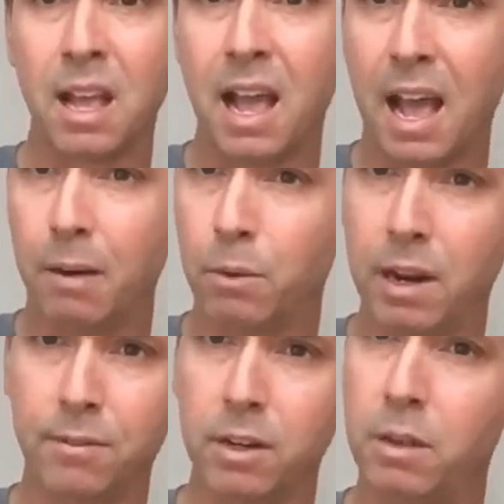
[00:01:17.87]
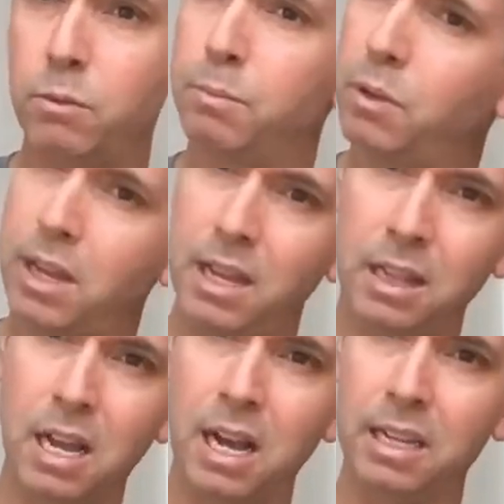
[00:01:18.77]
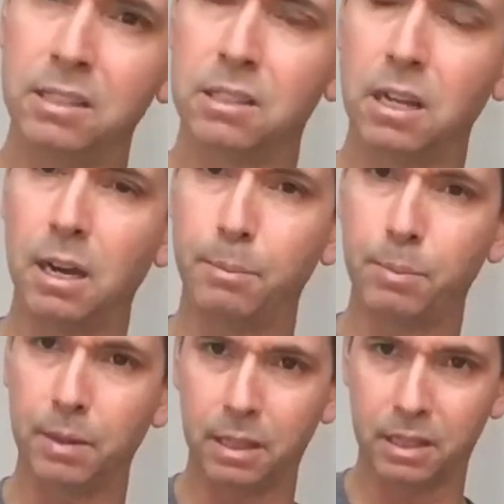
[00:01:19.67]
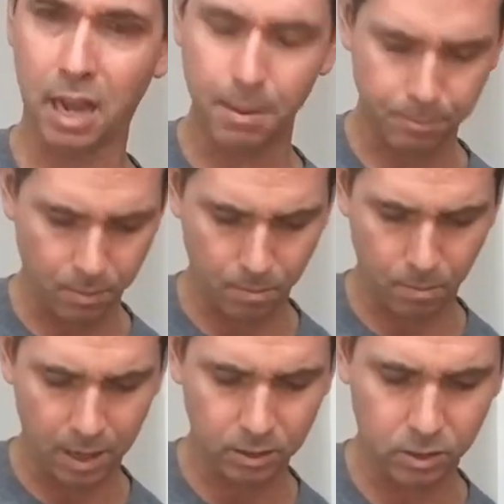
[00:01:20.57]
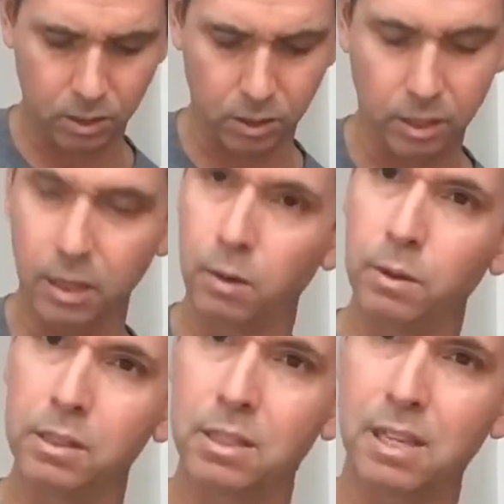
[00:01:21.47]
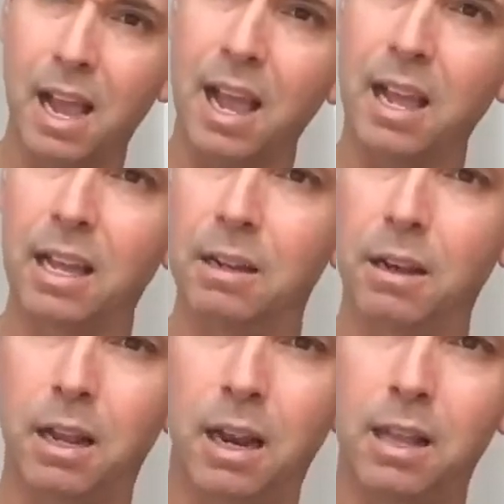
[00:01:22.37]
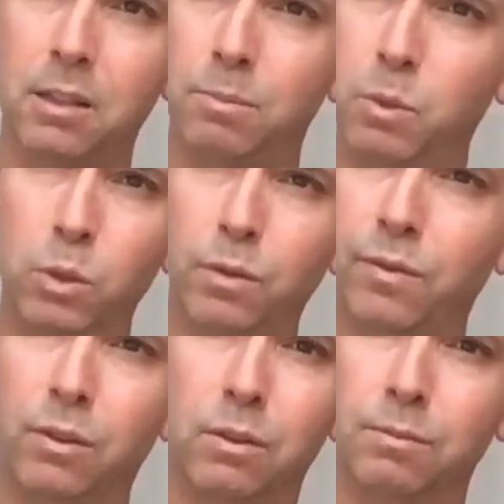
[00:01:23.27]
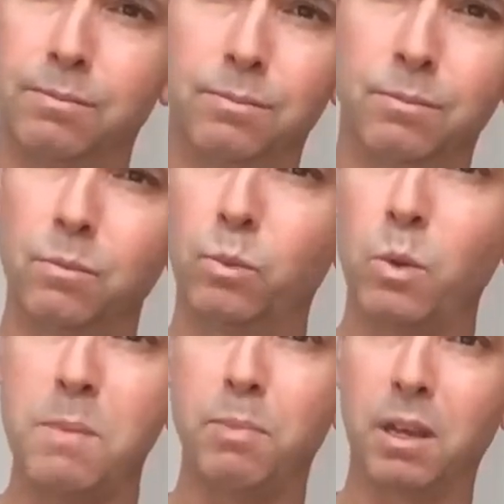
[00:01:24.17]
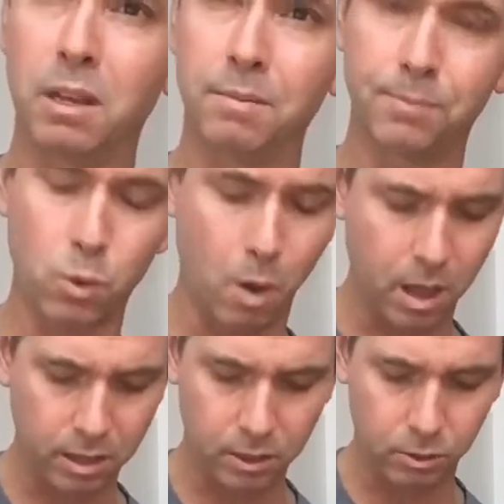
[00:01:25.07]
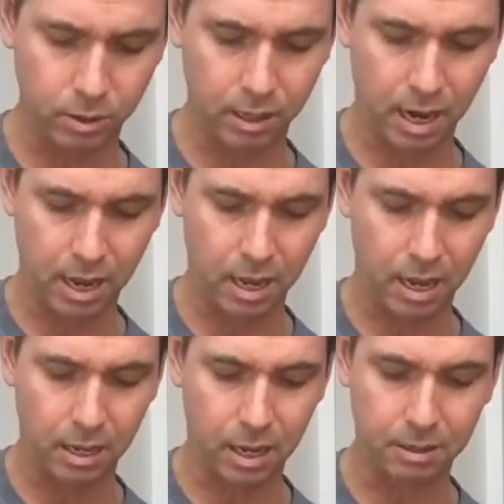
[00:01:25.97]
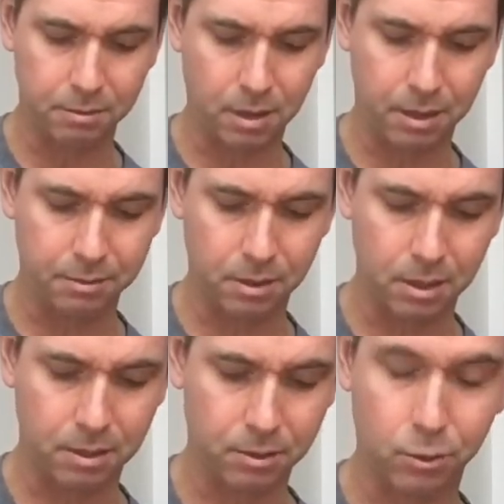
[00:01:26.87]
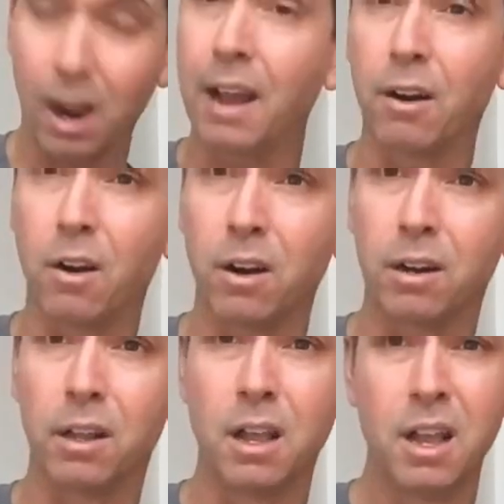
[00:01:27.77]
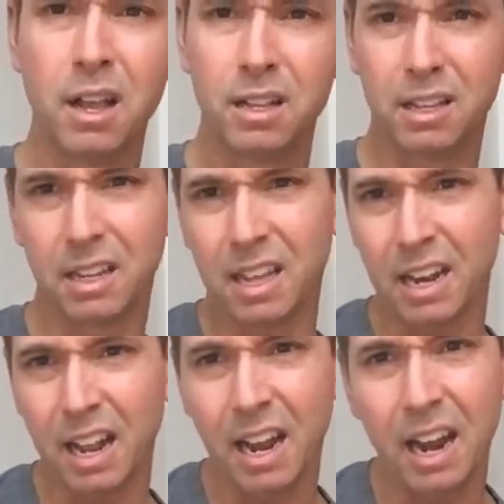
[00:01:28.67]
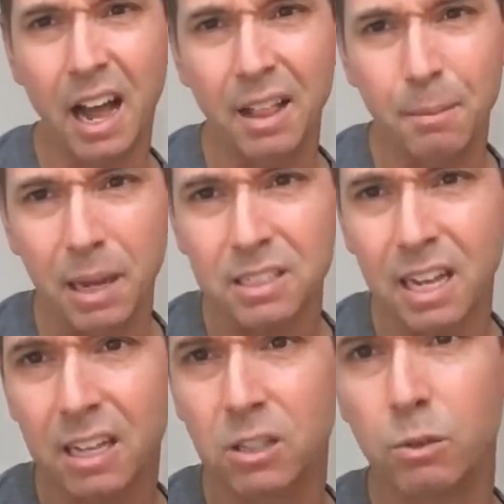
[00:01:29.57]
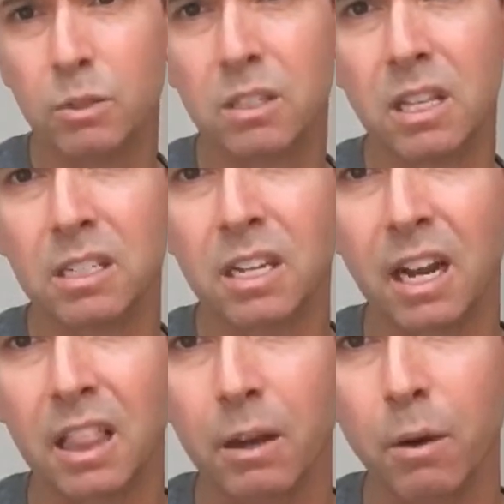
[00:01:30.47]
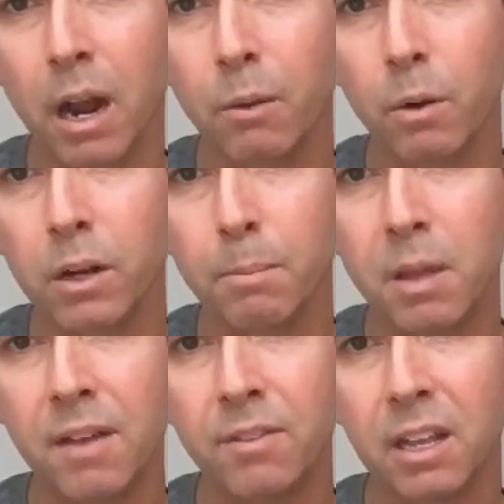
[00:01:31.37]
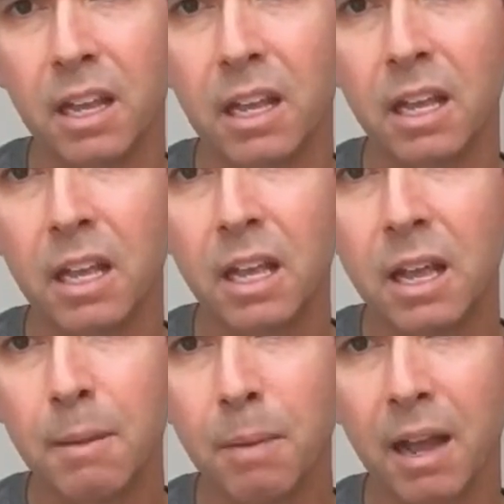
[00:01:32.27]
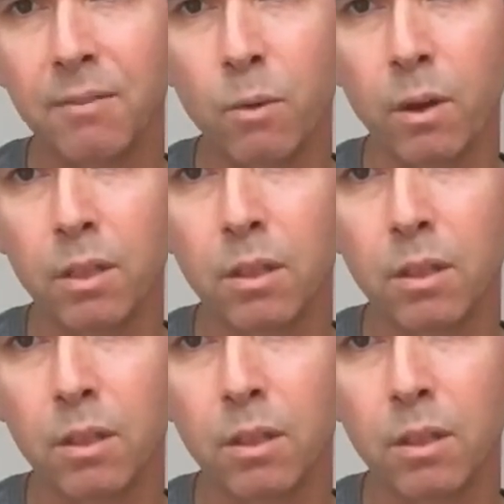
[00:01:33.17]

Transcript: and whenever he would play lines up in the top register, it always sang and had this beautiful weeping quality to it, and I tried hard to get it, and the best I could do was this kind of thing, kind of where you're pivoting back and forth.